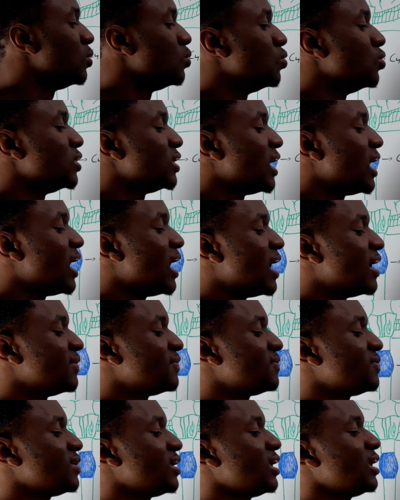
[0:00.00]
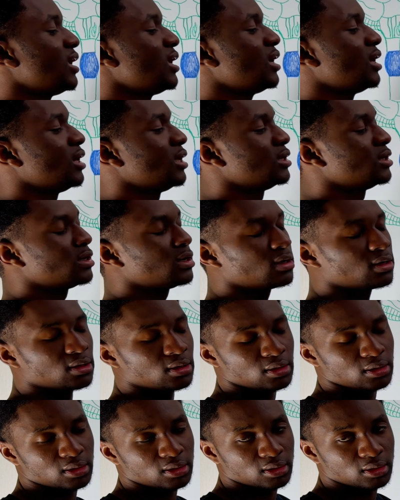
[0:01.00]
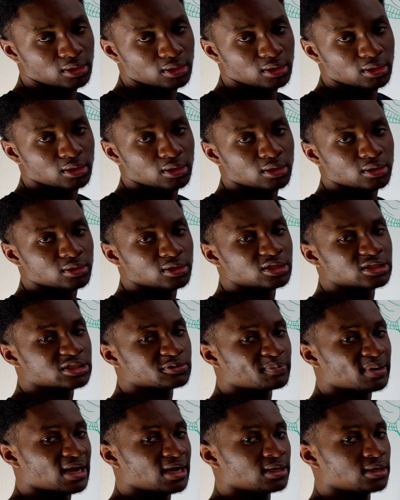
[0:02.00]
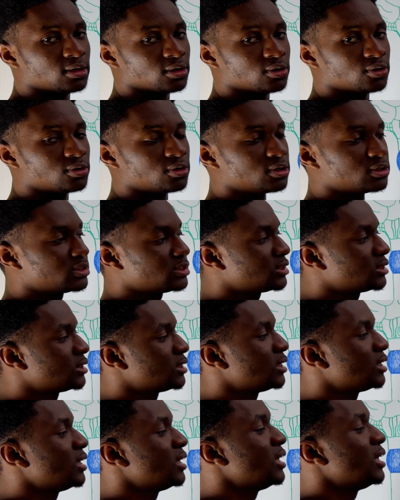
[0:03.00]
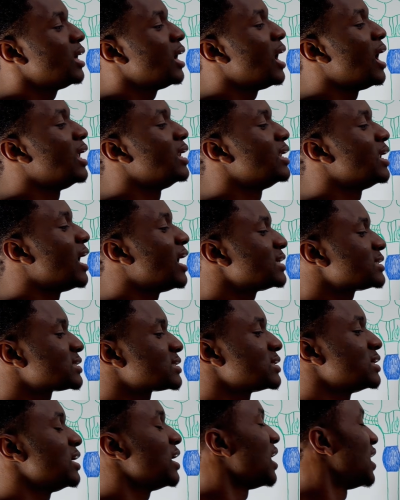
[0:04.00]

would have in the spinal cord. And lastly,